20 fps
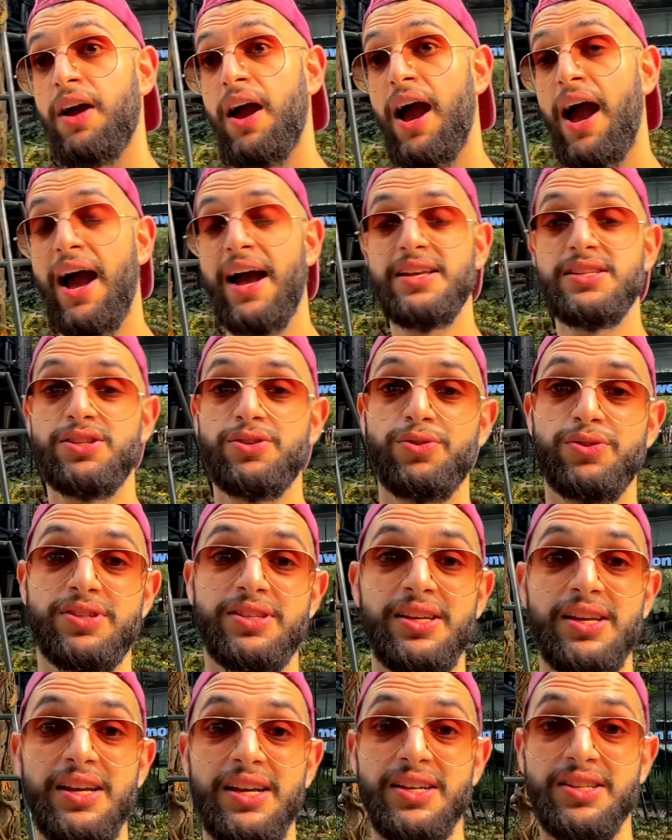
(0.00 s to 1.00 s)
as you
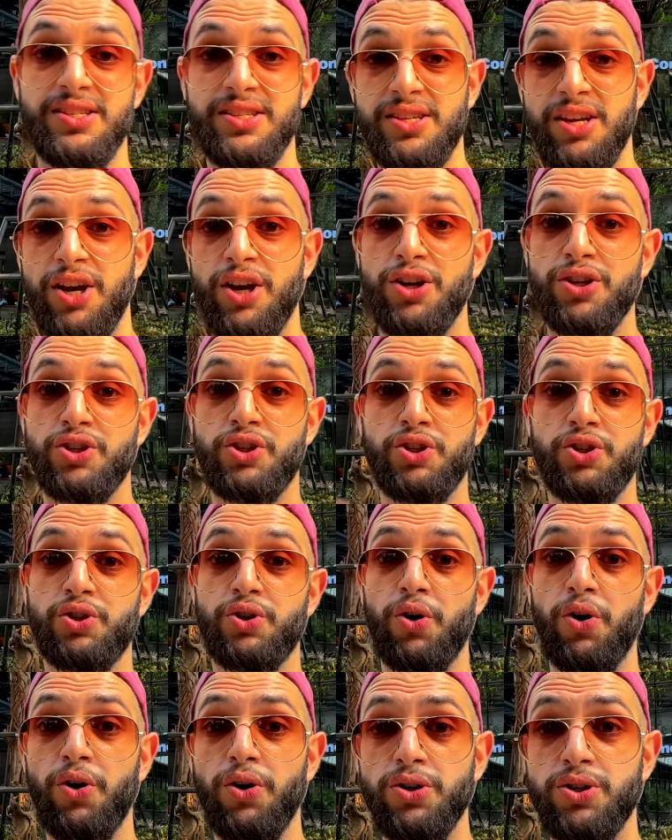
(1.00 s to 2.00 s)
see, it's
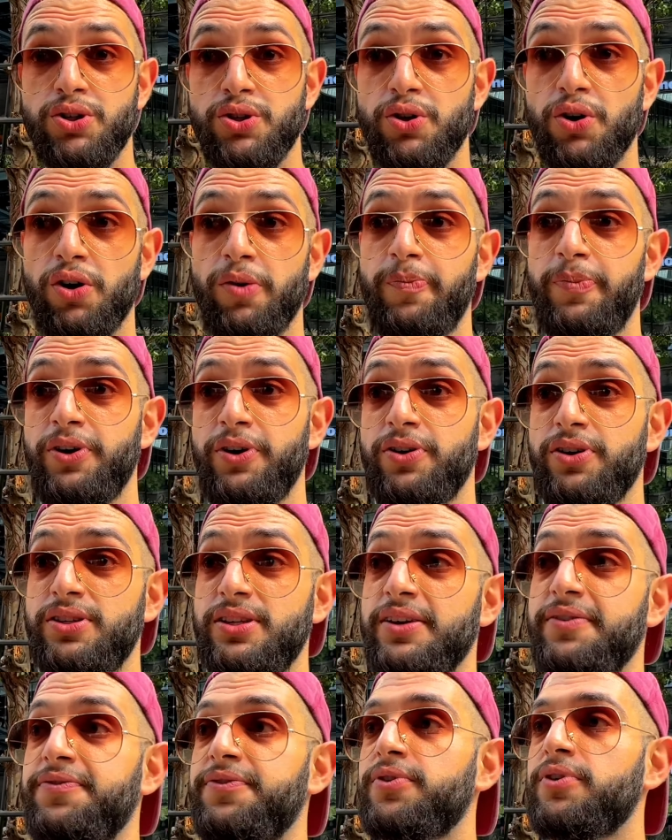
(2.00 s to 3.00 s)
so
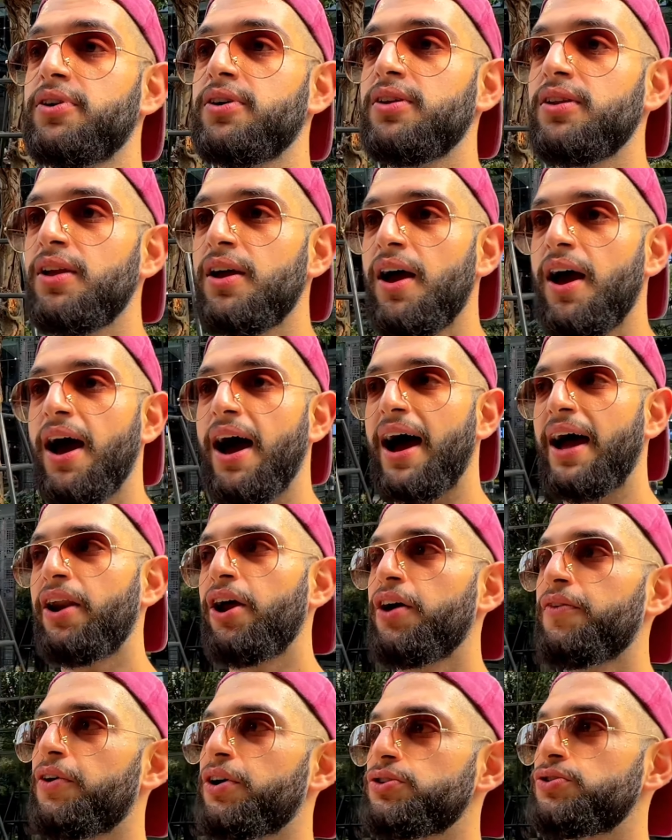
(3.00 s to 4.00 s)
beautiful. And
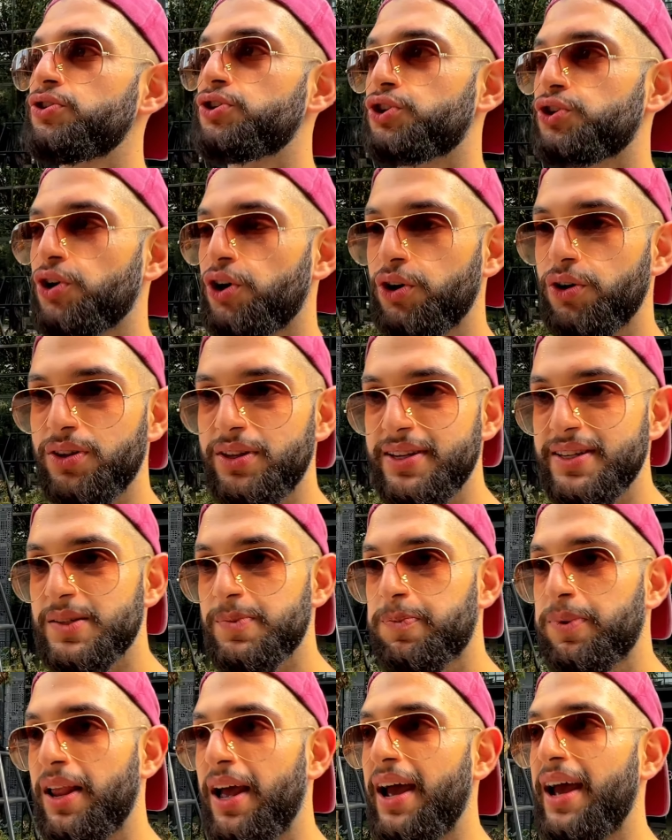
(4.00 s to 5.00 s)
I want to show you this
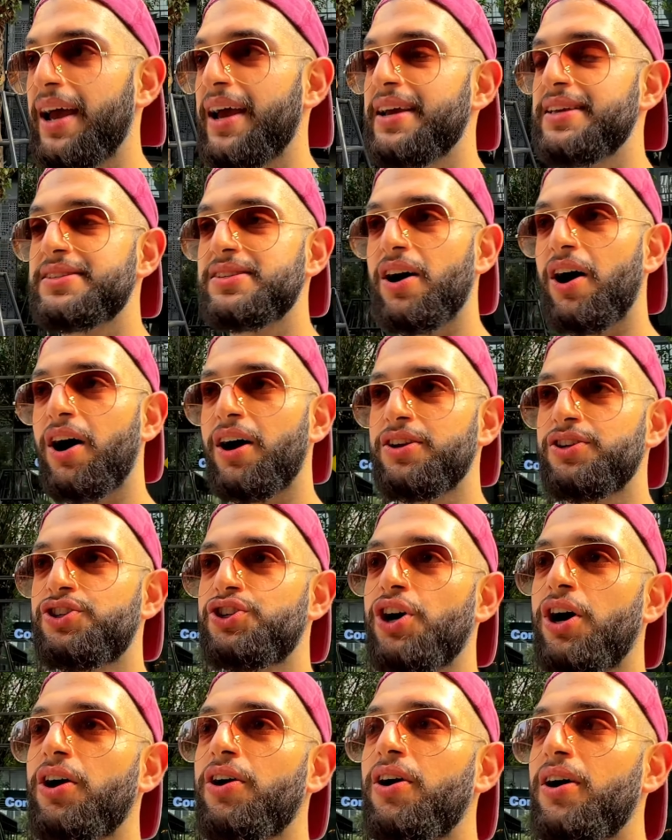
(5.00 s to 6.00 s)
place on
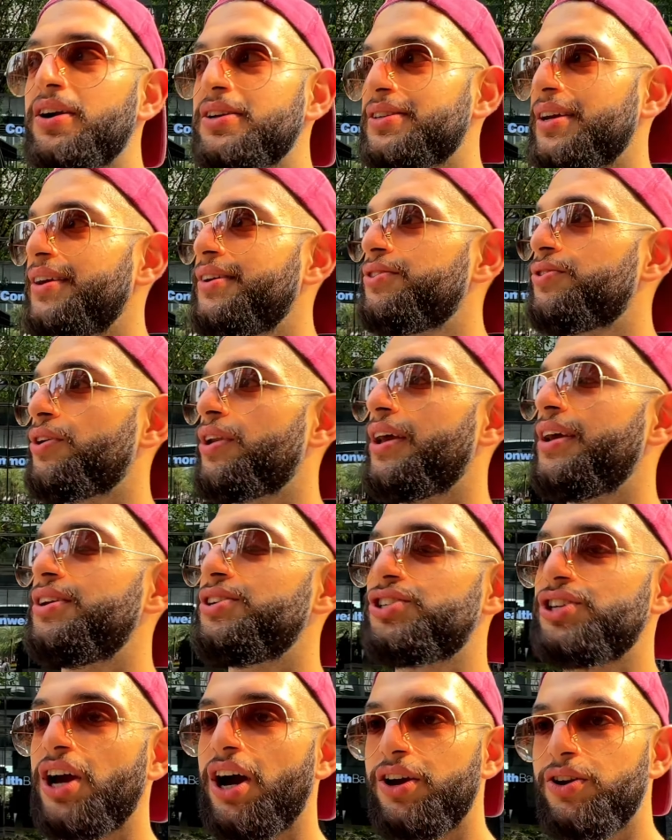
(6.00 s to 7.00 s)
Jakarta,
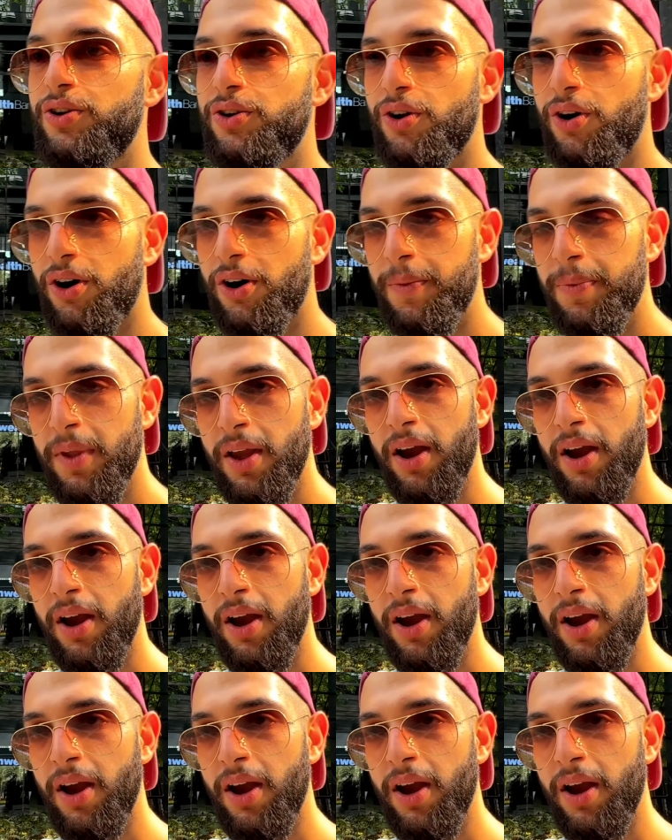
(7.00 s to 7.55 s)
Indonesia. You know,